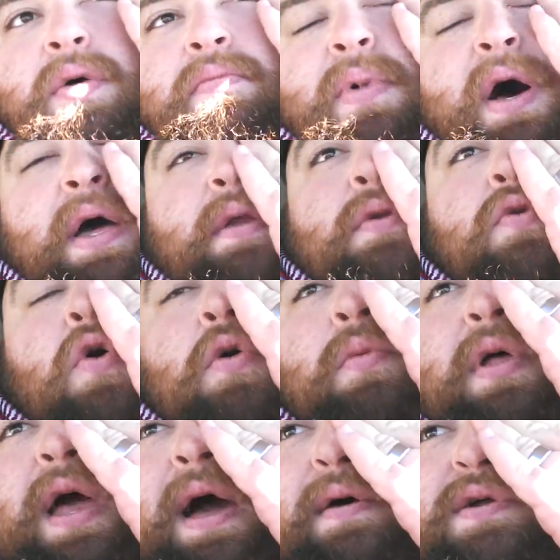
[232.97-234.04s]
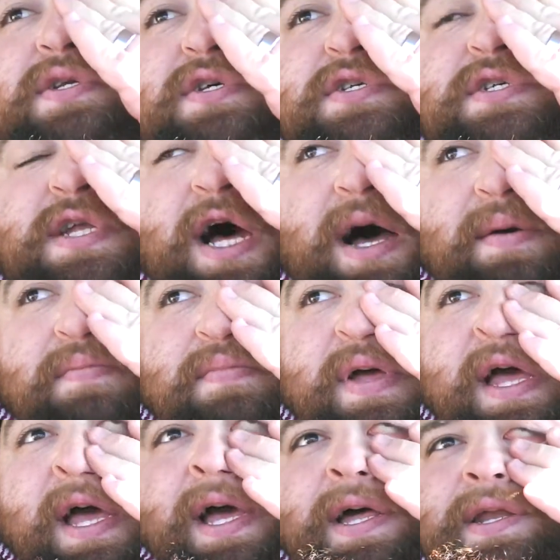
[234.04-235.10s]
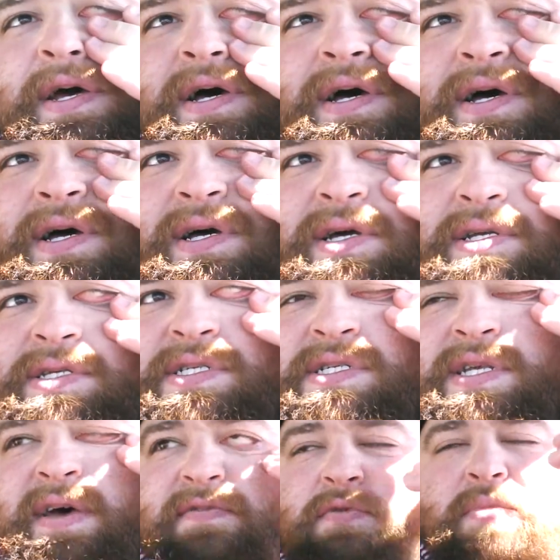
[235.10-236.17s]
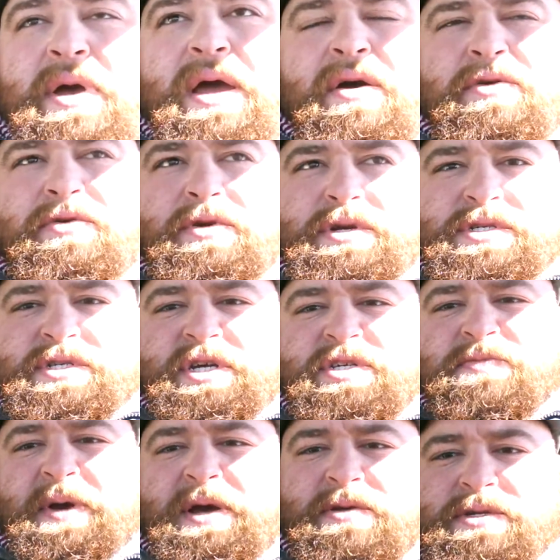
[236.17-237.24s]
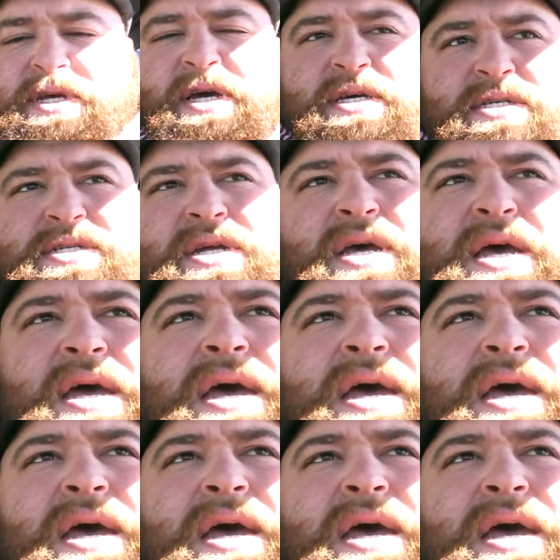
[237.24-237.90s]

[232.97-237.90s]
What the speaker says: But normally I would just stop at a 7-pound or a 6-pound test